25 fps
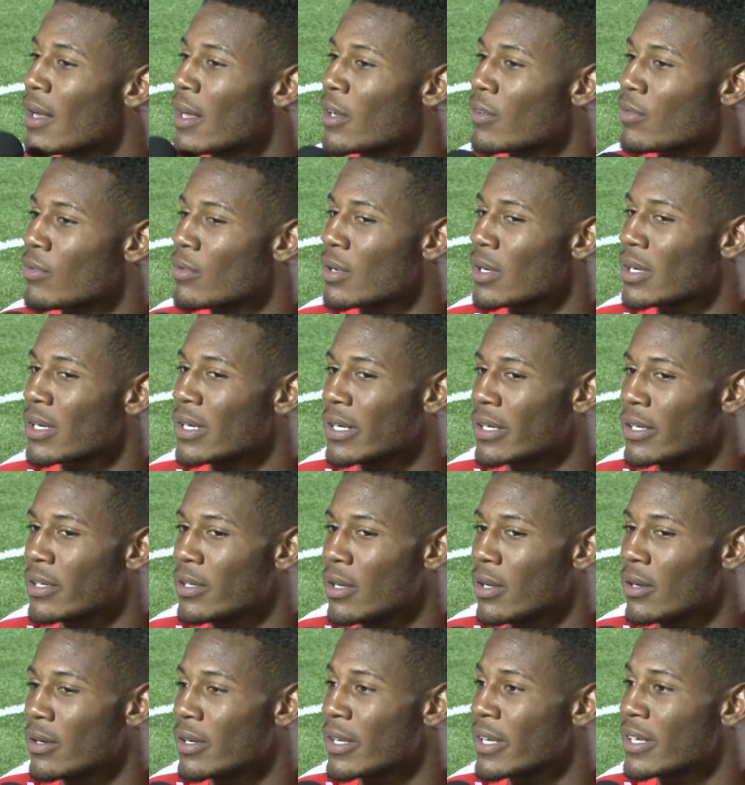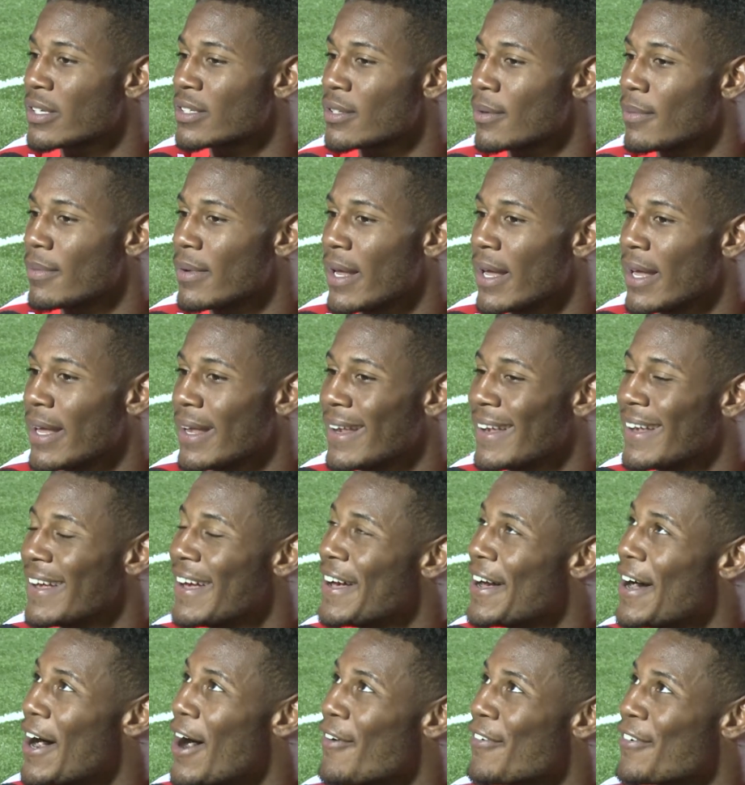It's real good, you know, to get some of that
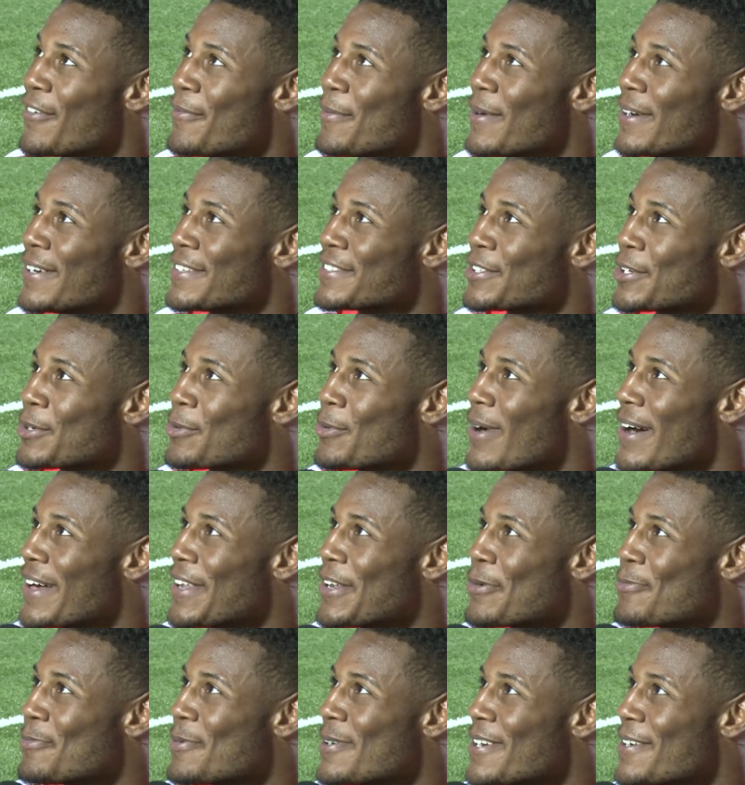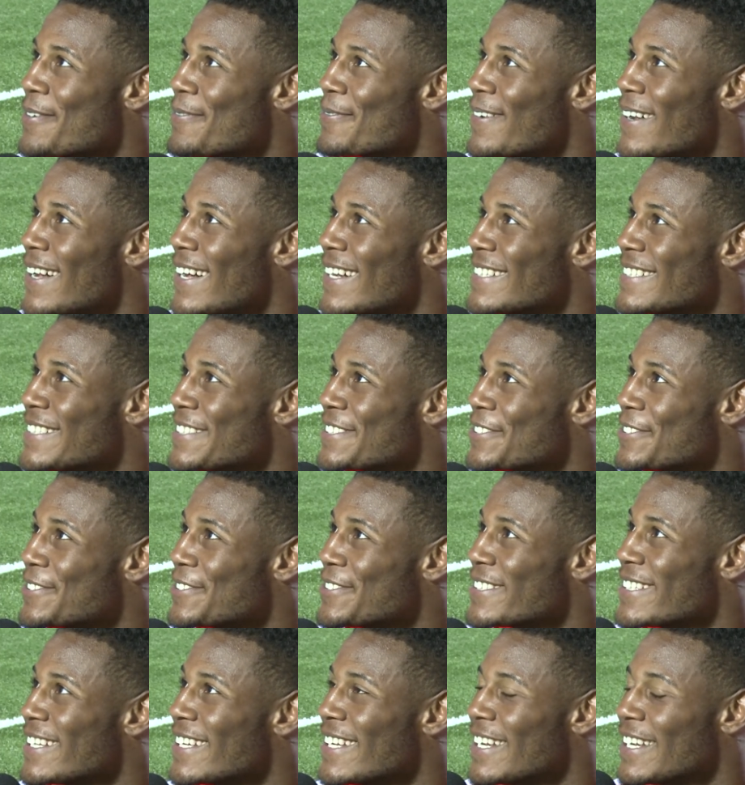off your belt so you won't have no butterflies as soon as you get